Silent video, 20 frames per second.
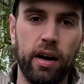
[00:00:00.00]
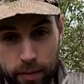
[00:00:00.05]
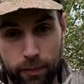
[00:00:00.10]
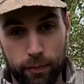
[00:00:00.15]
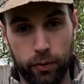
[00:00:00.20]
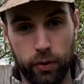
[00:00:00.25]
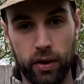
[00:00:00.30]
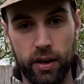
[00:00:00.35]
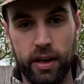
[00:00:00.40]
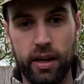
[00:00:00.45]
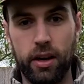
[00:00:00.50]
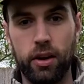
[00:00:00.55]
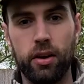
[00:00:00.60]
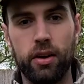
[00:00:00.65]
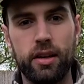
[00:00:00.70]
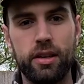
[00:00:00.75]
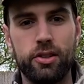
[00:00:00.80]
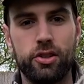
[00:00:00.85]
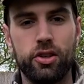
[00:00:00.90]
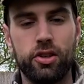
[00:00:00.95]
Up front here
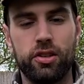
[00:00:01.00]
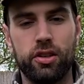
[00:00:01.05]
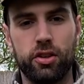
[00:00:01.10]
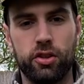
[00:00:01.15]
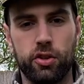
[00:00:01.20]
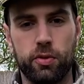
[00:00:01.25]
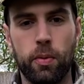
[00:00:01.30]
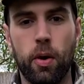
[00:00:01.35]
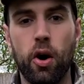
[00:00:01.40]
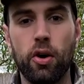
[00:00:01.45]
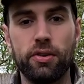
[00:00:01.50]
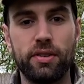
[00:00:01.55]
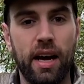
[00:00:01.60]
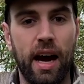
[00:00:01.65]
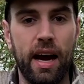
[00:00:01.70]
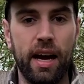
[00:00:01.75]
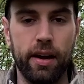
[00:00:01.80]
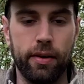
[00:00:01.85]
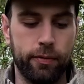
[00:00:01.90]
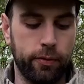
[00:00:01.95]
is just a small
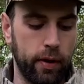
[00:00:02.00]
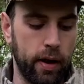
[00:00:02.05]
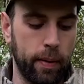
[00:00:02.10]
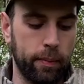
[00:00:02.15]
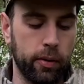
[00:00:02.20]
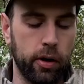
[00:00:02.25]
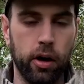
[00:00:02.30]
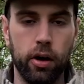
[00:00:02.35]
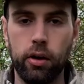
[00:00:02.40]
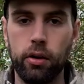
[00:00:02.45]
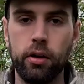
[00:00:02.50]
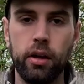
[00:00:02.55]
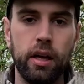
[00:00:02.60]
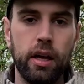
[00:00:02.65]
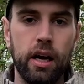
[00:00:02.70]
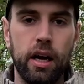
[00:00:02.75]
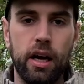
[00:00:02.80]
diaphragm call.